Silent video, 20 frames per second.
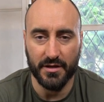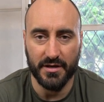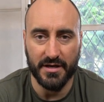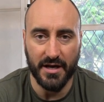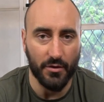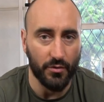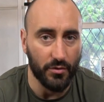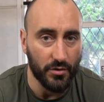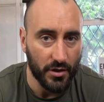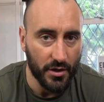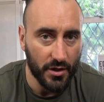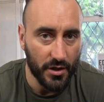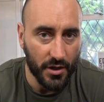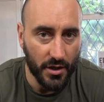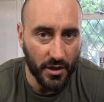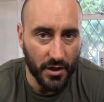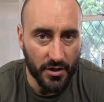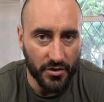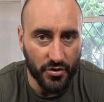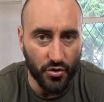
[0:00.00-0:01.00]
Now,
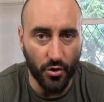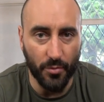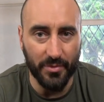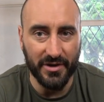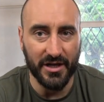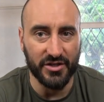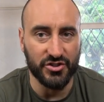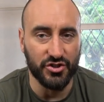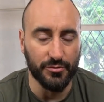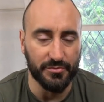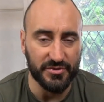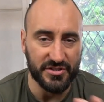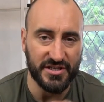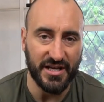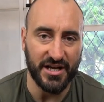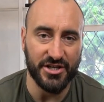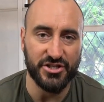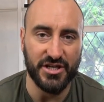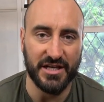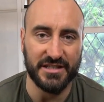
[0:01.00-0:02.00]
normally I
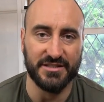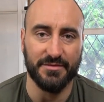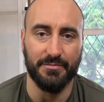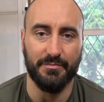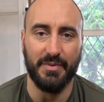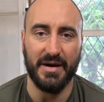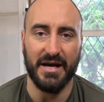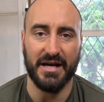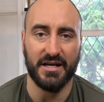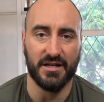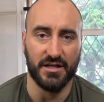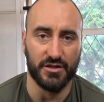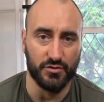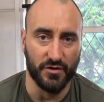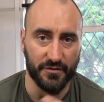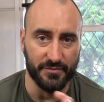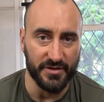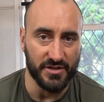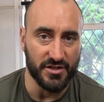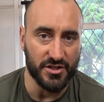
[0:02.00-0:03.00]
superset chest and back, and that's
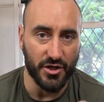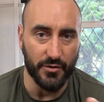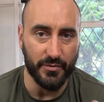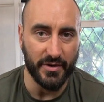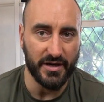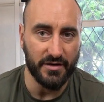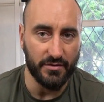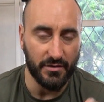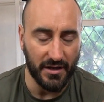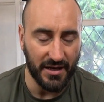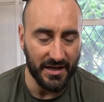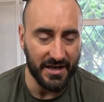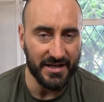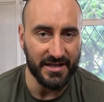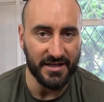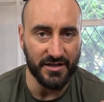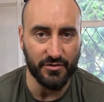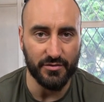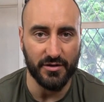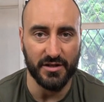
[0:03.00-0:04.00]
what I've been doing
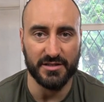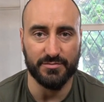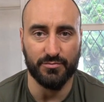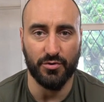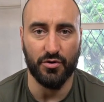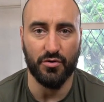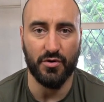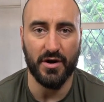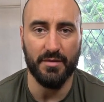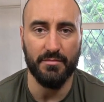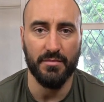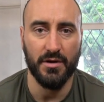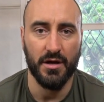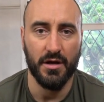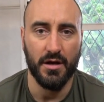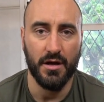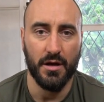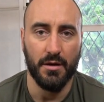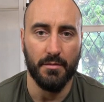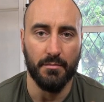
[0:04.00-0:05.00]
lately throughout this program,
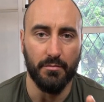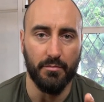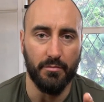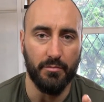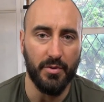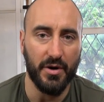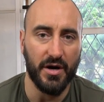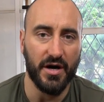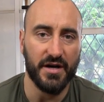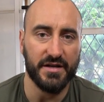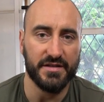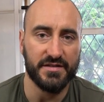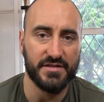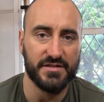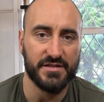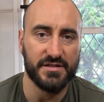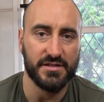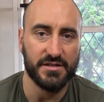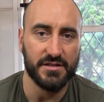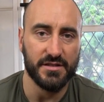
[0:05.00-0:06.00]

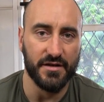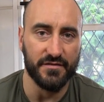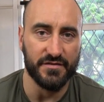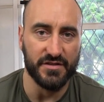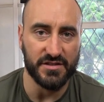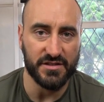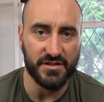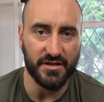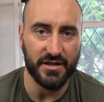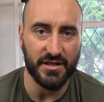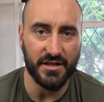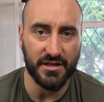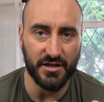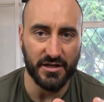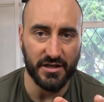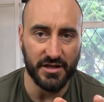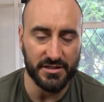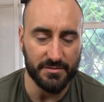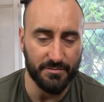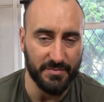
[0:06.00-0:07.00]
but I've decided I'm
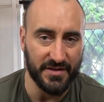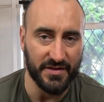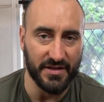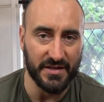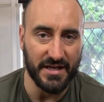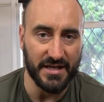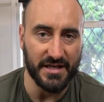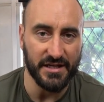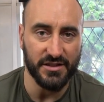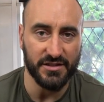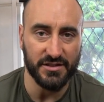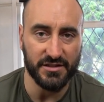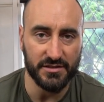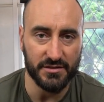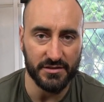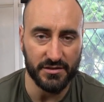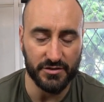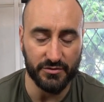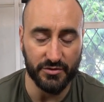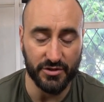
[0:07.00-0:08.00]
going to split the
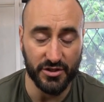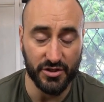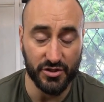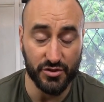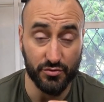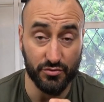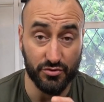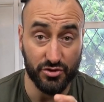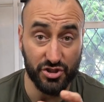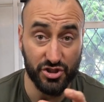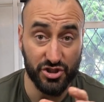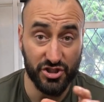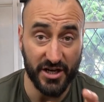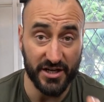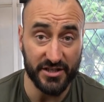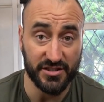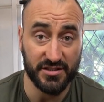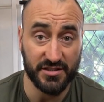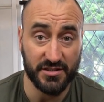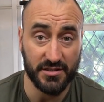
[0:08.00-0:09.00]
days. So I'm going to do
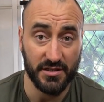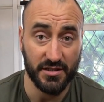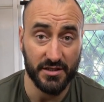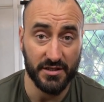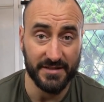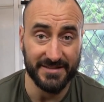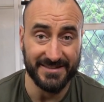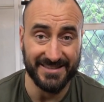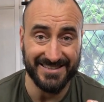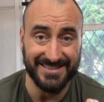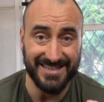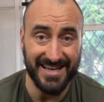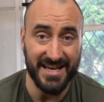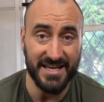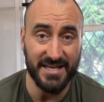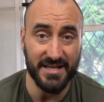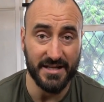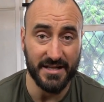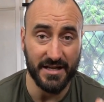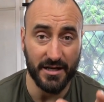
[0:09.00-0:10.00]
chest today,
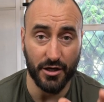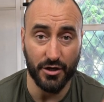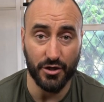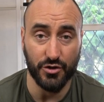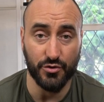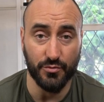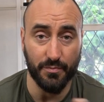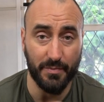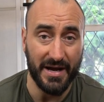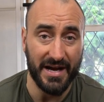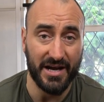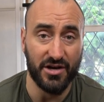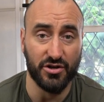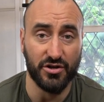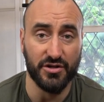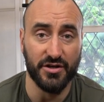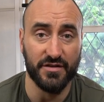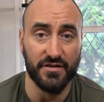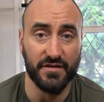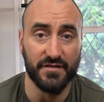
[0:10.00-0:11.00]
and then I'm going to do back on
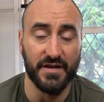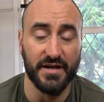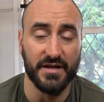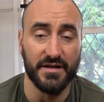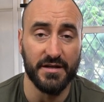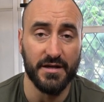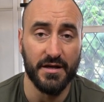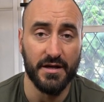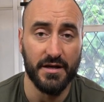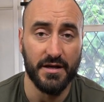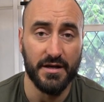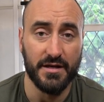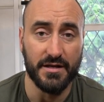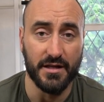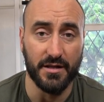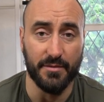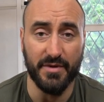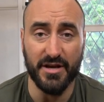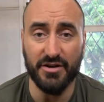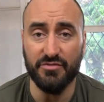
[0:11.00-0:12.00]
another day.
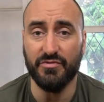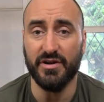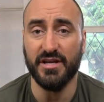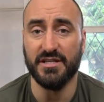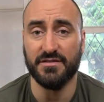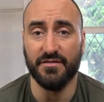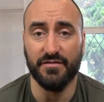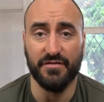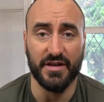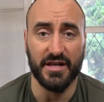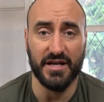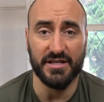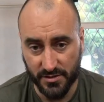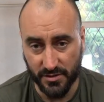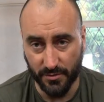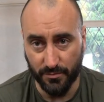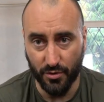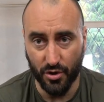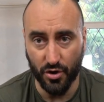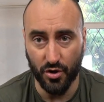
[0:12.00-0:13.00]
Now, the main reason for this,
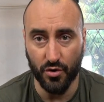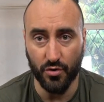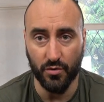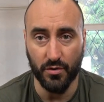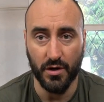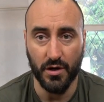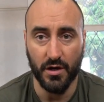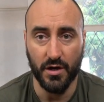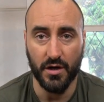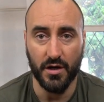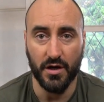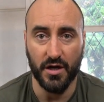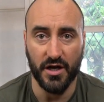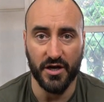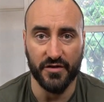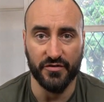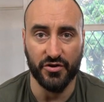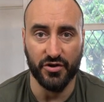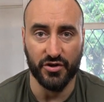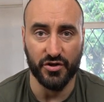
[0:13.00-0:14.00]
tomorrow
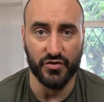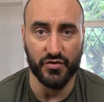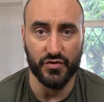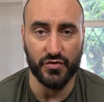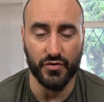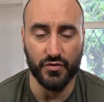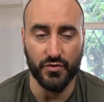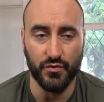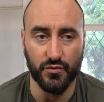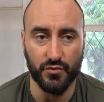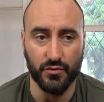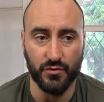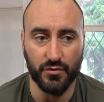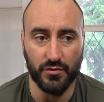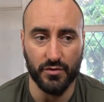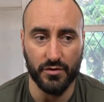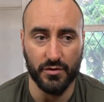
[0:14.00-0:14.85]
I've got to do